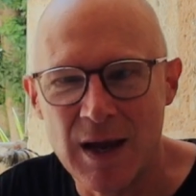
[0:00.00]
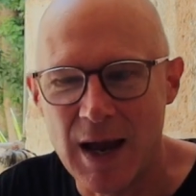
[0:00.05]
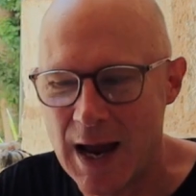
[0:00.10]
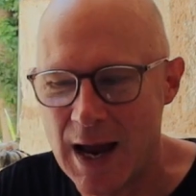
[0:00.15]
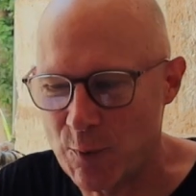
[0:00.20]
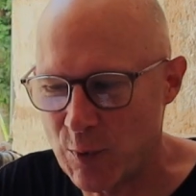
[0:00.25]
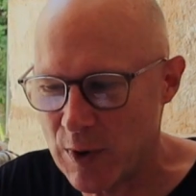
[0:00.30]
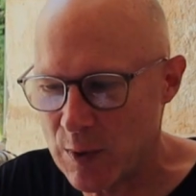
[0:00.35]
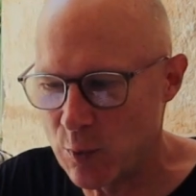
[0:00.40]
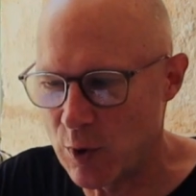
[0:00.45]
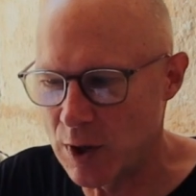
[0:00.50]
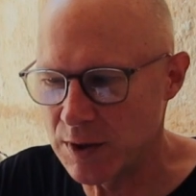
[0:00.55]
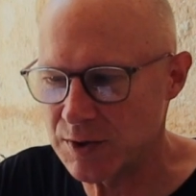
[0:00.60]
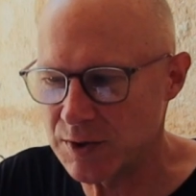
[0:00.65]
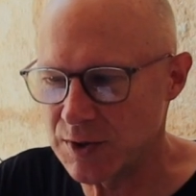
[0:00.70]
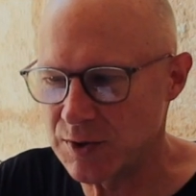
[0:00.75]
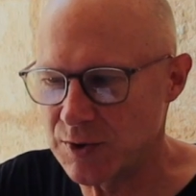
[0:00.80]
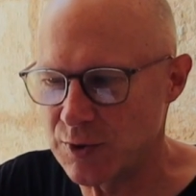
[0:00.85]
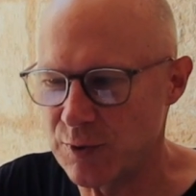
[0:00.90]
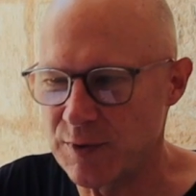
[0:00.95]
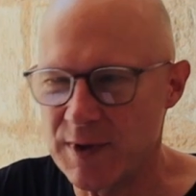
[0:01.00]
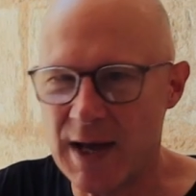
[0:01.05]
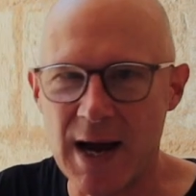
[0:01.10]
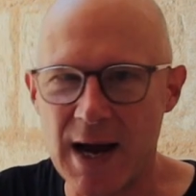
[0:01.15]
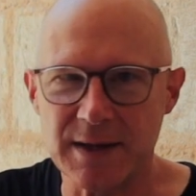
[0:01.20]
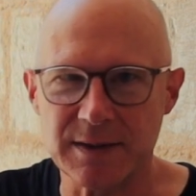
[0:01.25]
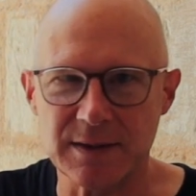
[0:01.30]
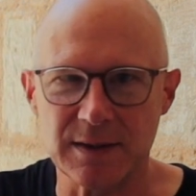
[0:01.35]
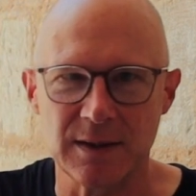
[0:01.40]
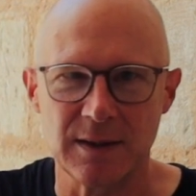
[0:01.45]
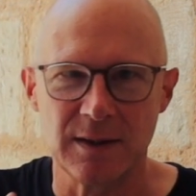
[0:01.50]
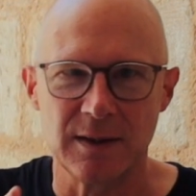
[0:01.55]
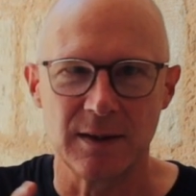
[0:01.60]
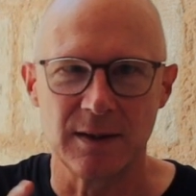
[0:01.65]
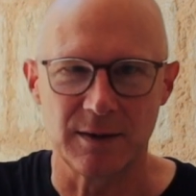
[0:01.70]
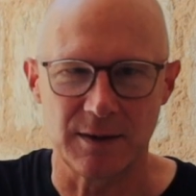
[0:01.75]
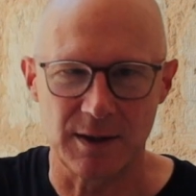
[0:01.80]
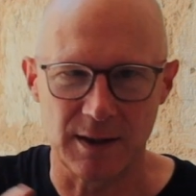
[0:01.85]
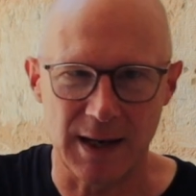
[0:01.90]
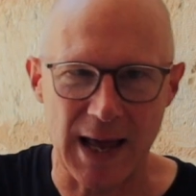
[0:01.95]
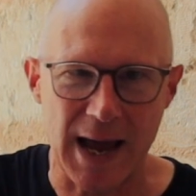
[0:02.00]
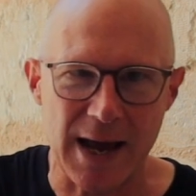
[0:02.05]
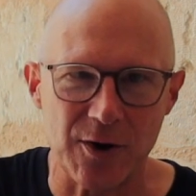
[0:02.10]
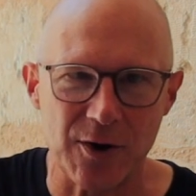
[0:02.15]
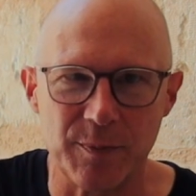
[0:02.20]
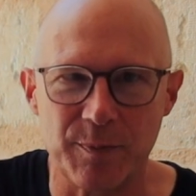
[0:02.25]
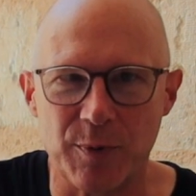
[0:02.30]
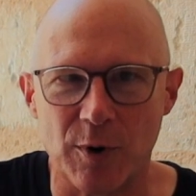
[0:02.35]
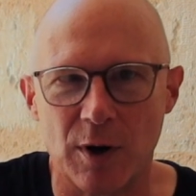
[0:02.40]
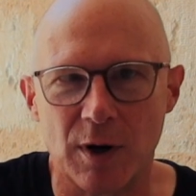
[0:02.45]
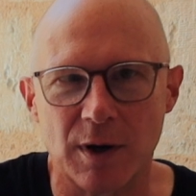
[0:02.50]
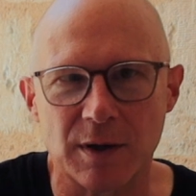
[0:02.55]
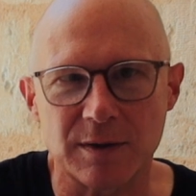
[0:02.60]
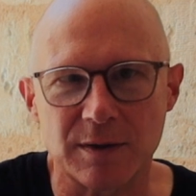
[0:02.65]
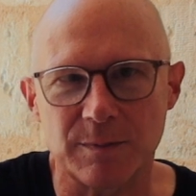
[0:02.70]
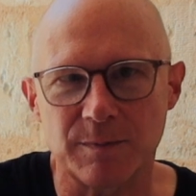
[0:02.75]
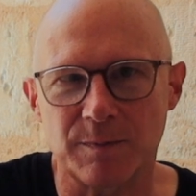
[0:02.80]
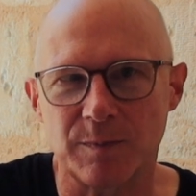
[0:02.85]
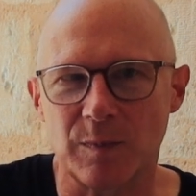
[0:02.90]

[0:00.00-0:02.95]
And we want to do that, the latter part,